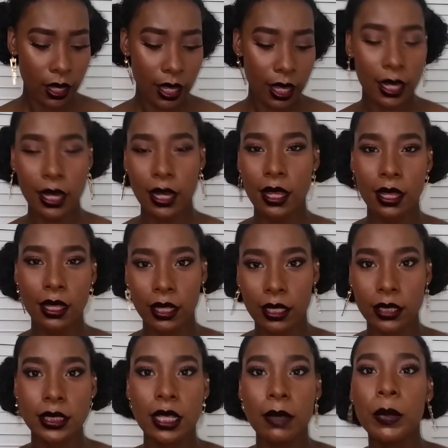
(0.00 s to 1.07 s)
a
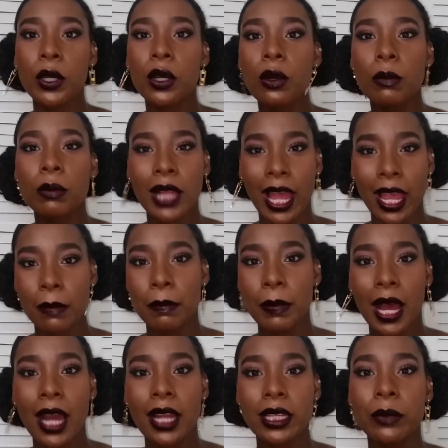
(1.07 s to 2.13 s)
typical black
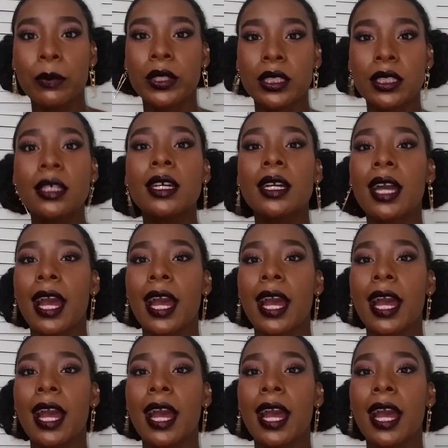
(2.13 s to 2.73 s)
body would look.